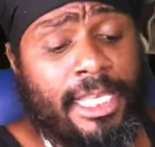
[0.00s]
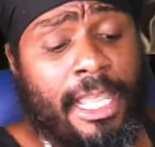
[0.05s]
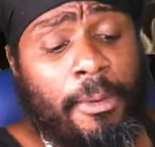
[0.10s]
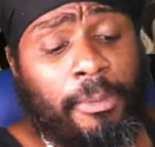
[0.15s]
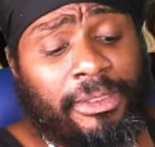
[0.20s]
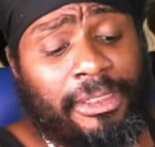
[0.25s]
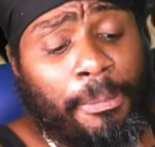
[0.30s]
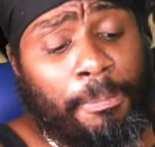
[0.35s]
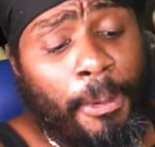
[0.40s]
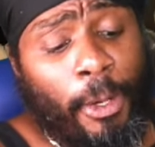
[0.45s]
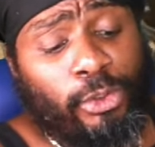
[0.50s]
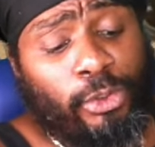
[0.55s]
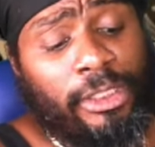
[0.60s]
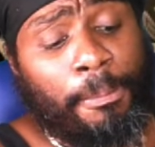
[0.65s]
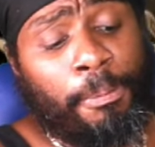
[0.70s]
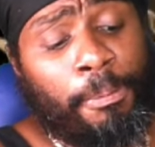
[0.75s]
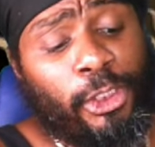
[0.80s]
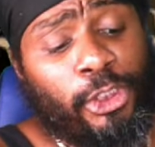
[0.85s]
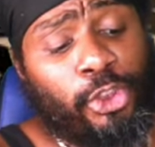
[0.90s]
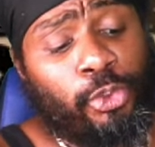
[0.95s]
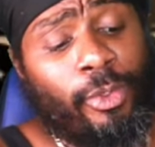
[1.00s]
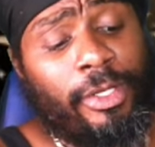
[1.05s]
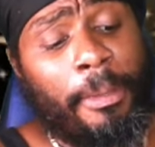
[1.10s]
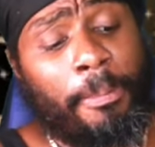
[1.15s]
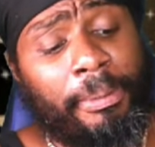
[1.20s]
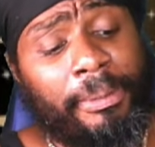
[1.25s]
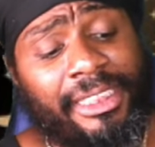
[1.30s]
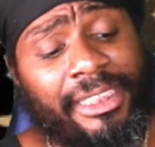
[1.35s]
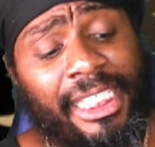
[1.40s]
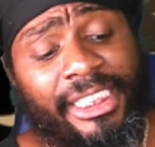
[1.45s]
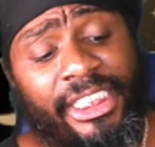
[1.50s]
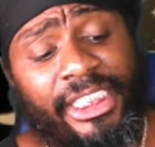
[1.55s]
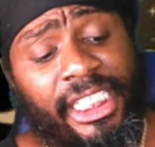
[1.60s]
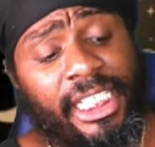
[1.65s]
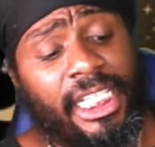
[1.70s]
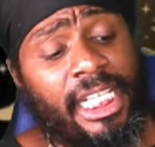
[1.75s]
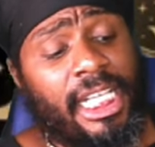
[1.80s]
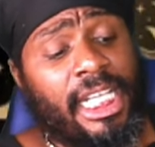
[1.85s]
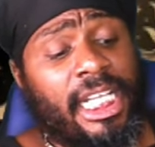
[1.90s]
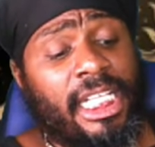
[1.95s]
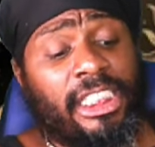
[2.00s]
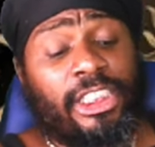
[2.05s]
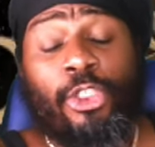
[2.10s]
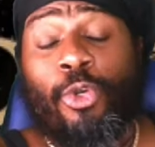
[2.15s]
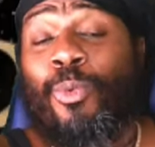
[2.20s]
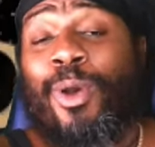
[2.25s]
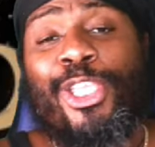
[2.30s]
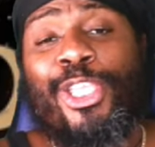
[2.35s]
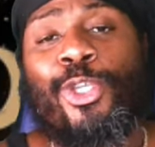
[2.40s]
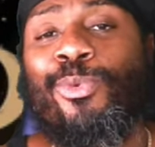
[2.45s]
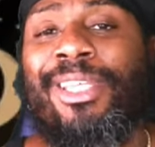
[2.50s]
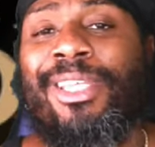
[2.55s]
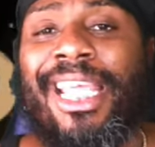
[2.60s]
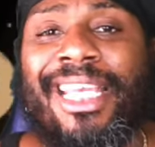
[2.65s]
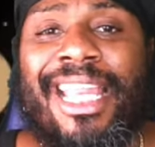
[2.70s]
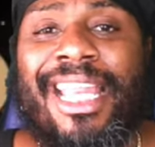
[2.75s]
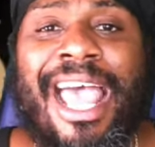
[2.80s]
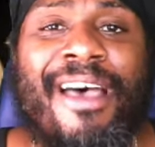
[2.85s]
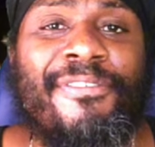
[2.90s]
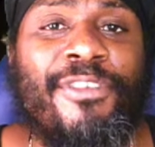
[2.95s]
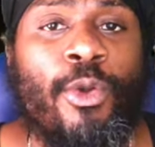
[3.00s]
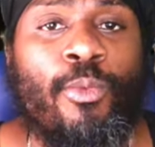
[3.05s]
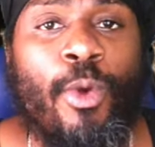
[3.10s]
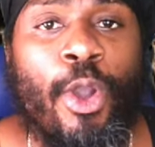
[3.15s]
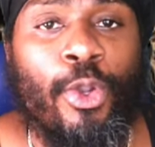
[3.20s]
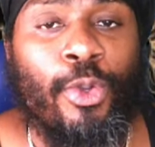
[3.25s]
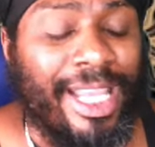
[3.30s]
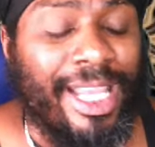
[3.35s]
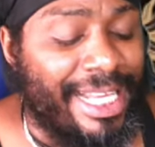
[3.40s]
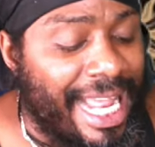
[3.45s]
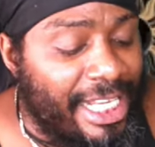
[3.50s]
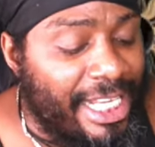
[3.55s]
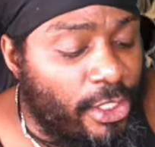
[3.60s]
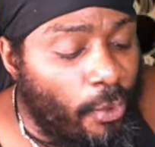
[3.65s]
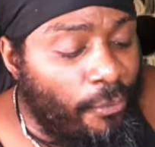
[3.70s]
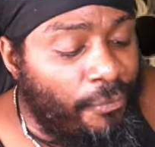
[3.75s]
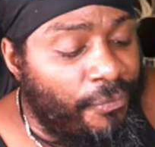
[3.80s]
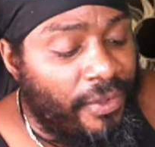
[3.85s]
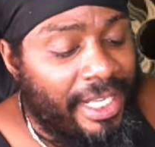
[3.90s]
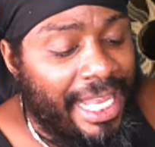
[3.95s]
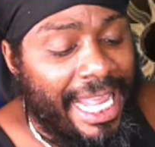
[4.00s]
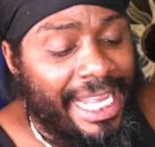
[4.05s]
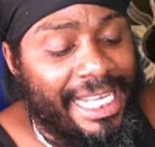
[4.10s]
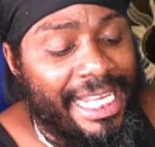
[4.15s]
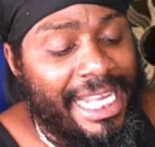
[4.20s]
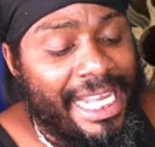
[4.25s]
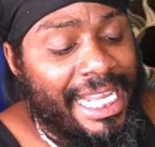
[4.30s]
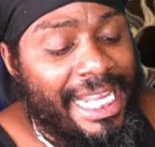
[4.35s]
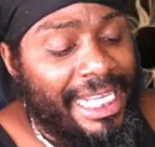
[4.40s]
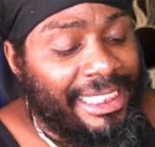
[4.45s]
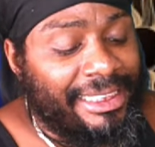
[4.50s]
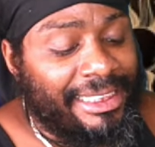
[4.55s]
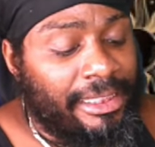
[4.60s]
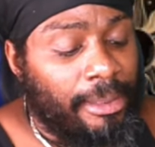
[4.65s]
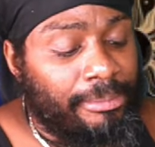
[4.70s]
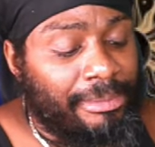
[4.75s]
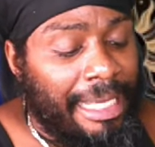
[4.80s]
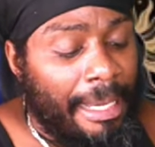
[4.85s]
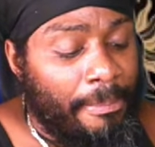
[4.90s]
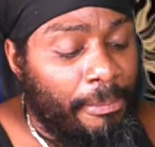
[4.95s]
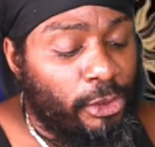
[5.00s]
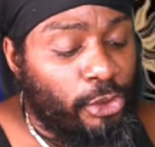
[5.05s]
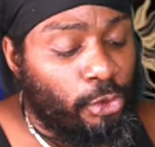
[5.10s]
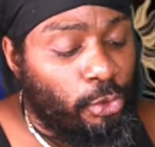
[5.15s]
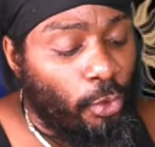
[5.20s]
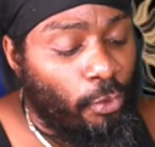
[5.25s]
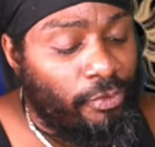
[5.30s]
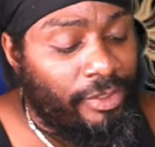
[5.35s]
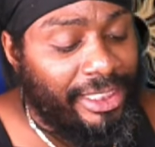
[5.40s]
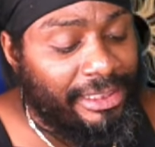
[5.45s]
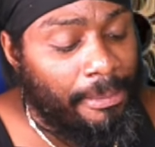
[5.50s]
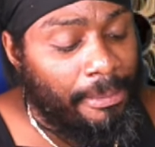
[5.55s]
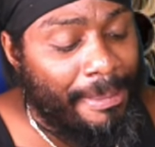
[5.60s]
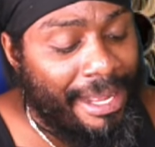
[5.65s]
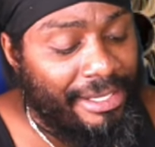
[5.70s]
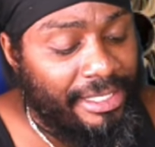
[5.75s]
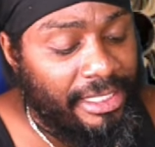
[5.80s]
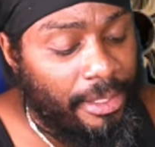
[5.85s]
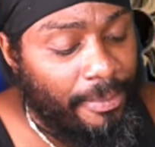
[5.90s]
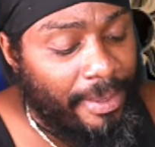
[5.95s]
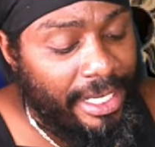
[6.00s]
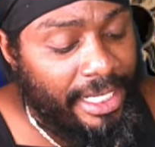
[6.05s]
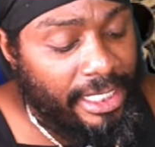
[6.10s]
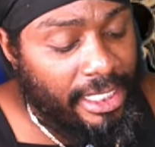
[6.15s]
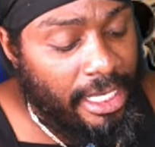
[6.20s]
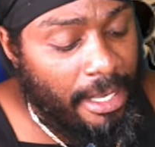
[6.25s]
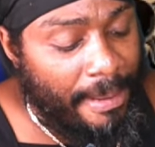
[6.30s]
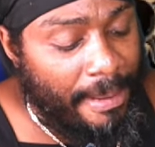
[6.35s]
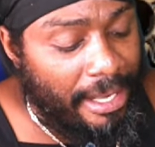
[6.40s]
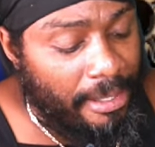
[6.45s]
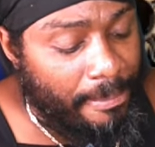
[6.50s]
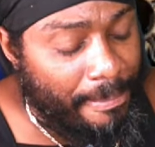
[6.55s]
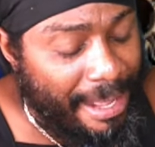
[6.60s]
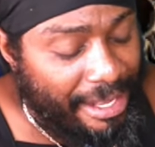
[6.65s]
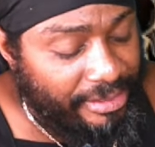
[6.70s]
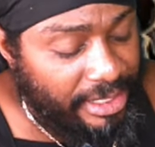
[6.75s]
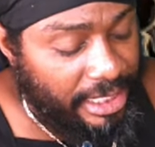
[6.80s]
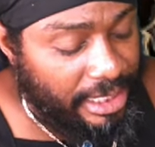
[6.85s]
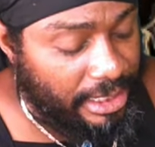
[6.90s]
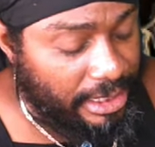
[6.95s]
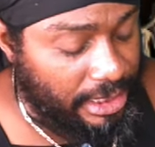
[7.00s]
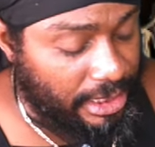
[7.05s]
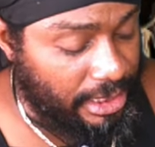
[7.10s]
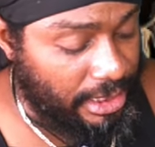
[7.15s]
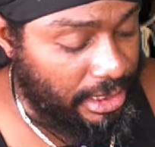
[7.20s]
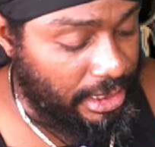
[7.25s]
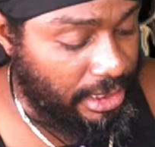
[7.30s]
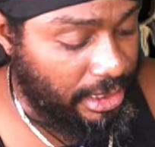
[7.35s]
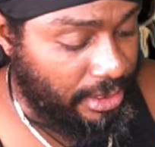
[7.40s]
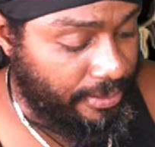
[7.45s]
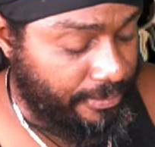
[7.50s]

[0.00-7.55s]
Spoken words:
that was supposed to put you in a position to where you didn't have to work. And I do feel like it's some type of truth that's about to get ready to come out about this.